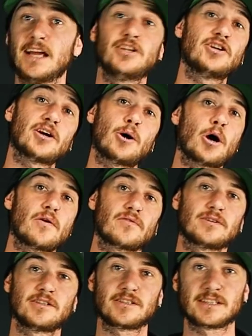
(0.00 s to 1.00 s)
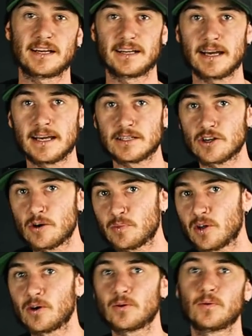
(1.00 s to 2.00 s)
You go over and you say, hey Joe
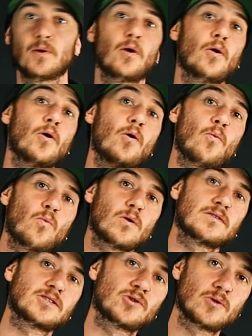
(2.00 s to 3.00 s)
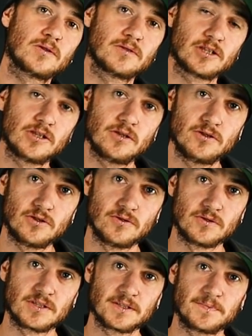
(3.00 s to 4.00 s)
Blow, what soil do you
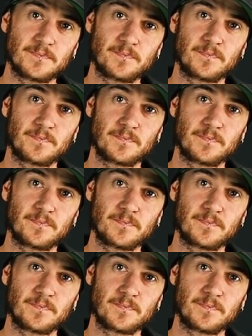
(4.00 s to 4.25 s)
use?